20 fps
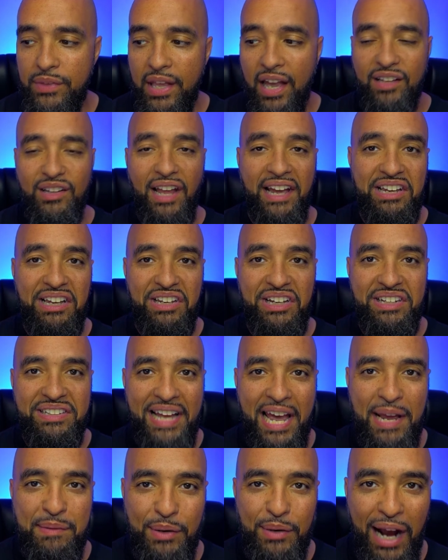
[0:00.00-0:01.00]
And like a good
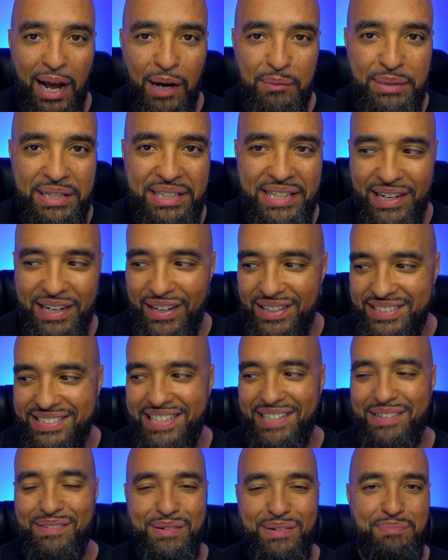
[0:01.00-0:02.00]
neighbor, I'll be there
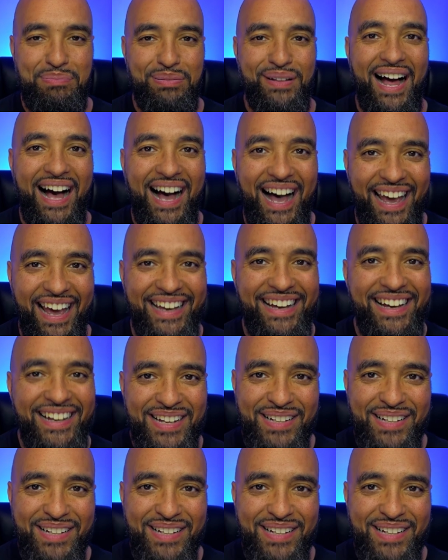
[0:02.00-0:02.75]
to reply.